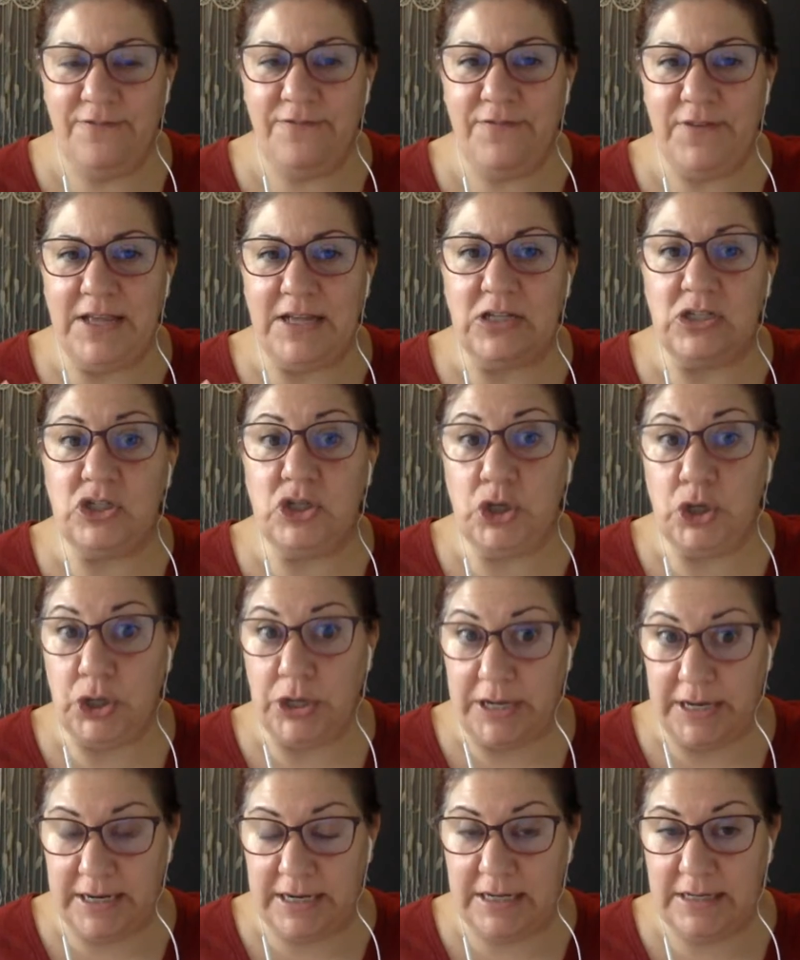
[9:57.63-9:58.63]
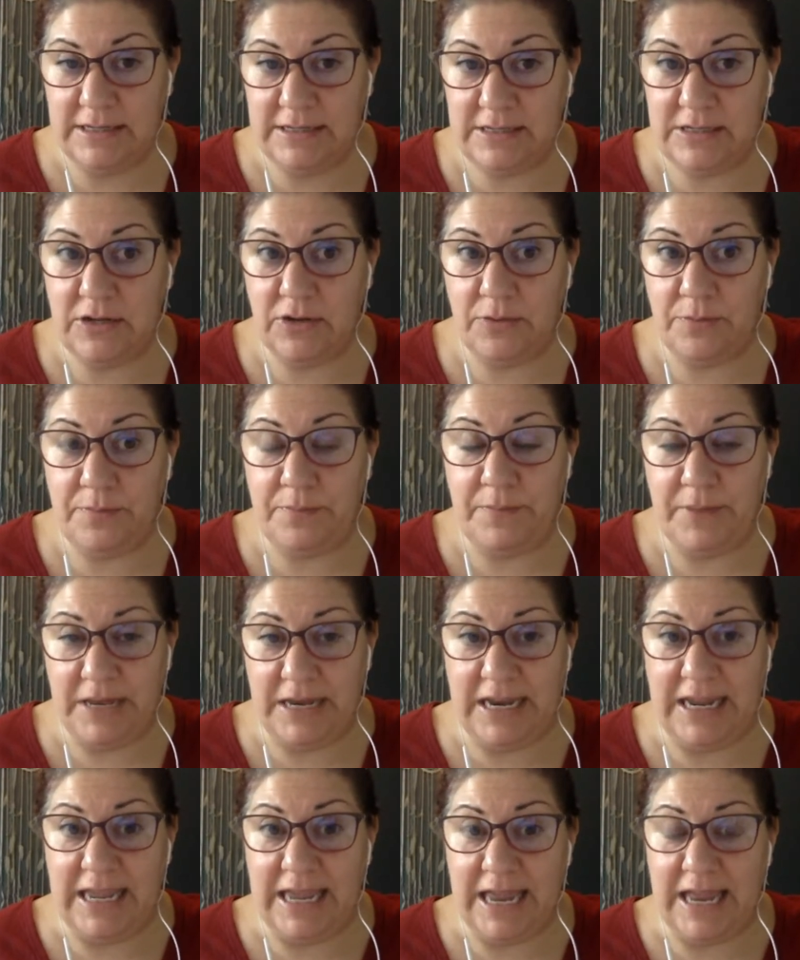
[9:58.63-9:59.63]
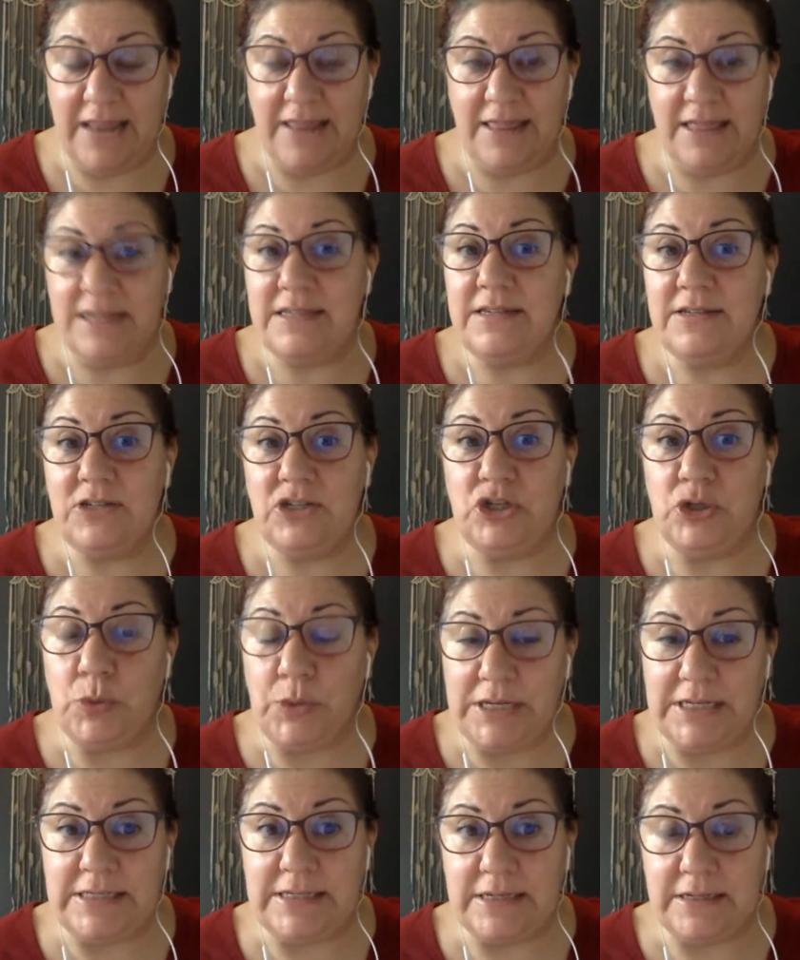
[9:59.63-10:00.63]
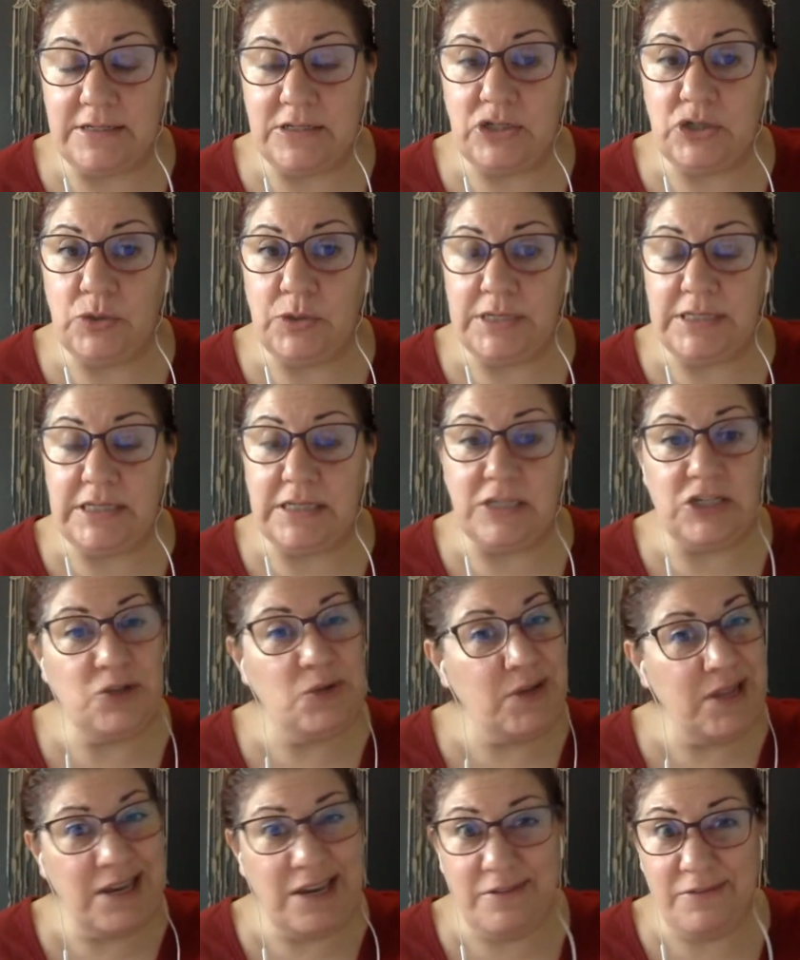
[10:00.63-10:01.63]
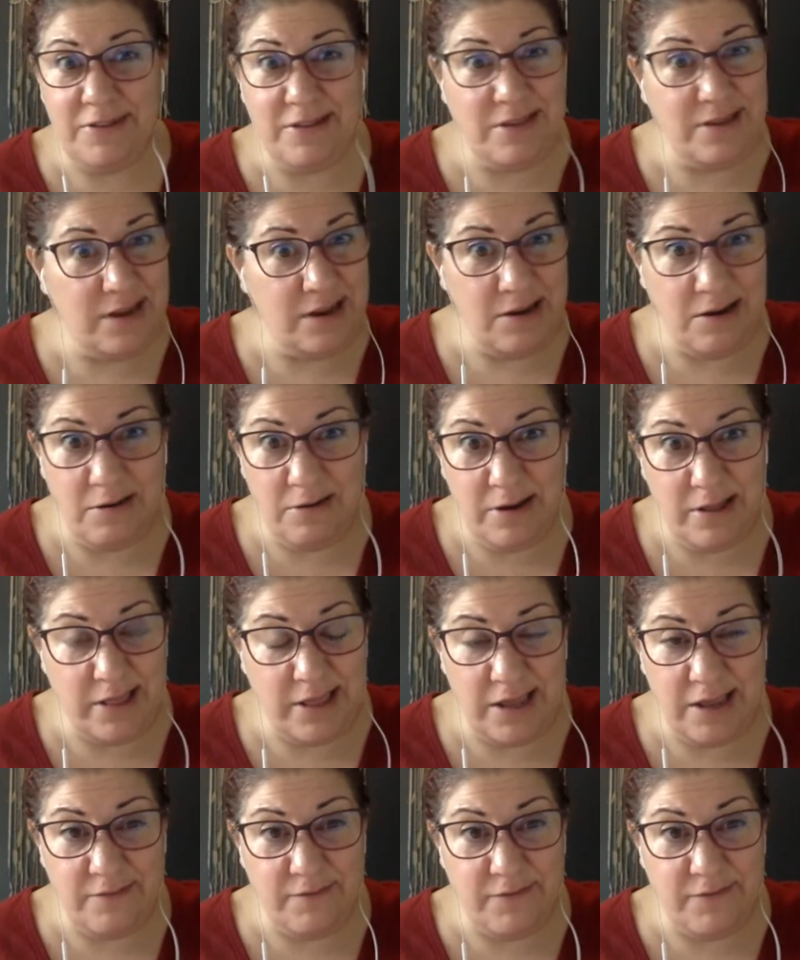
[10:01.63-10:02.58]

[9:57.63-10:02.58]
feels good. So, but again, this is choices, choices. You can even say no to the